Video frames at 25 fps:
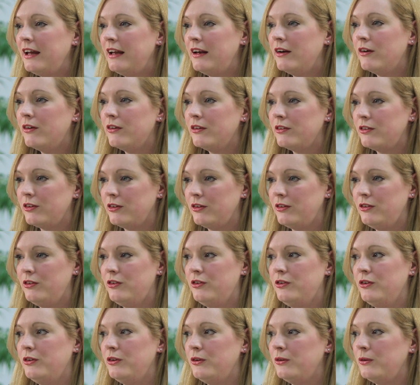in order
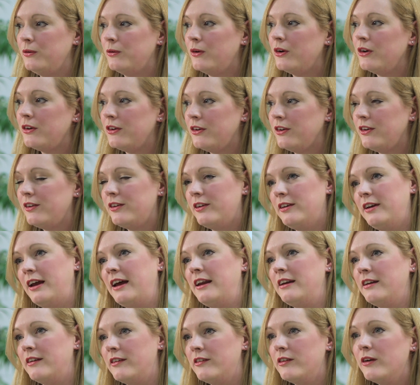to
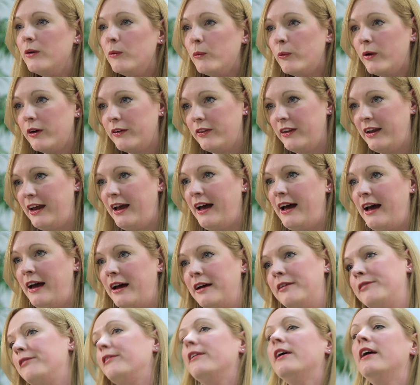understand what they
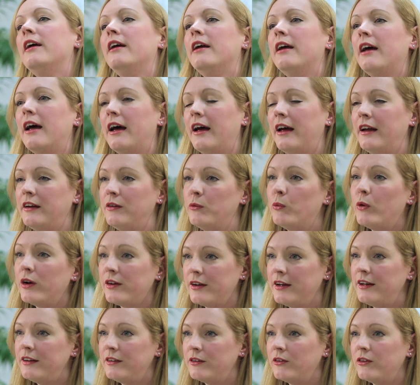have and
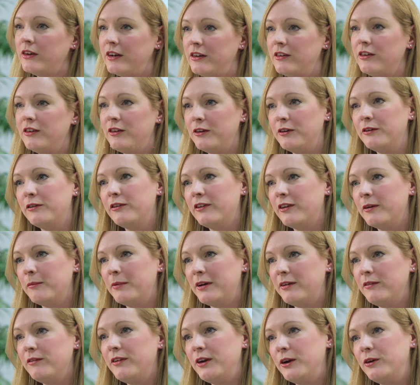what it's going to do for them
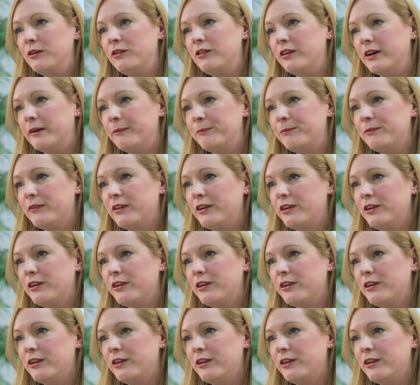in the future.